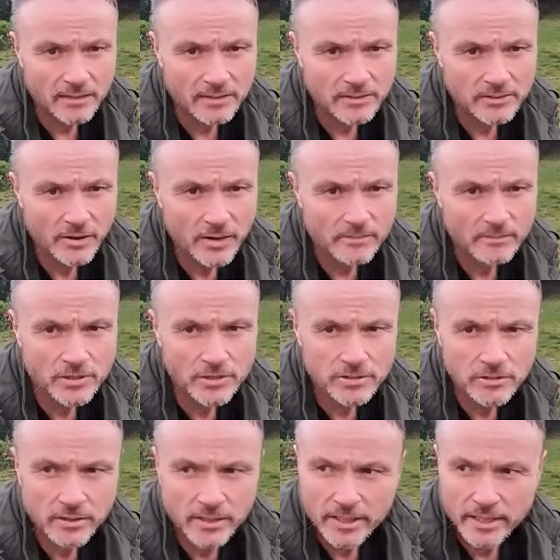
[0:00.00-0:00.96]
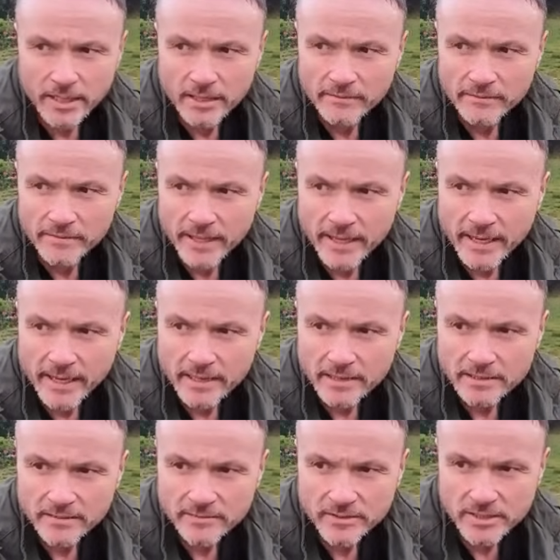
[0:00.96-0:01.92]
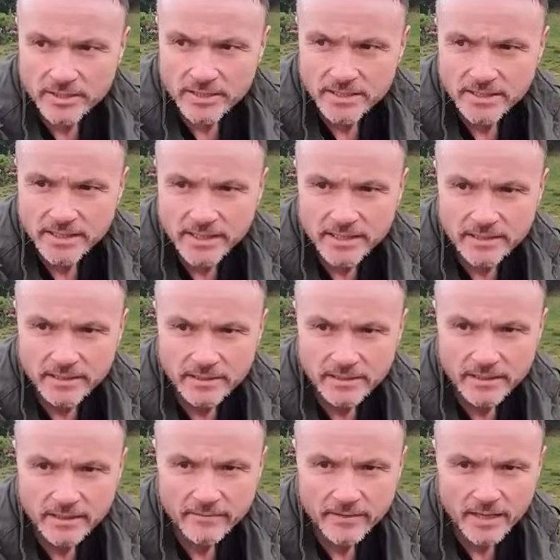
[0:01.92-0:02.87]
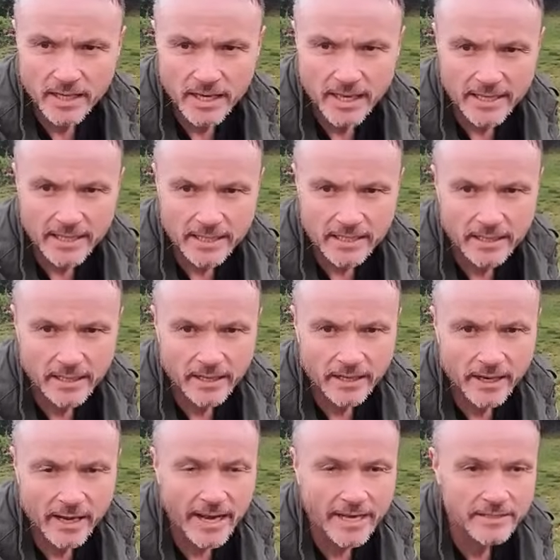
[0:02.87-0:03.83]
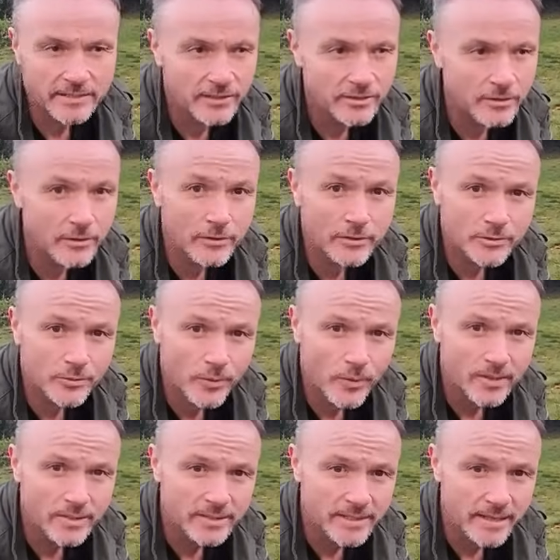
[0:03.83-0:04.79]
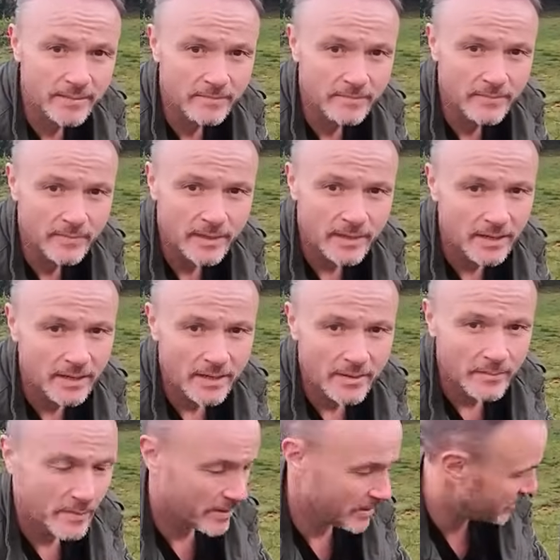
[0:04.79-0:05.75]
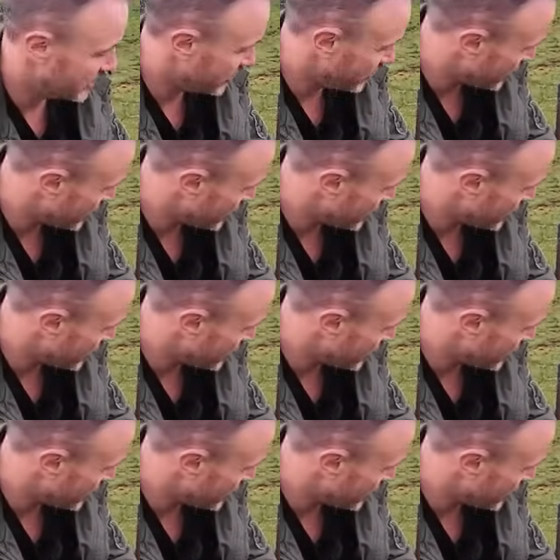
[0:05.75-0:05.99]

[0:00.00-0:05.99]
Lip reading: So I'm just looking over there because I've just seen another lake, and I had to look twice then, but it's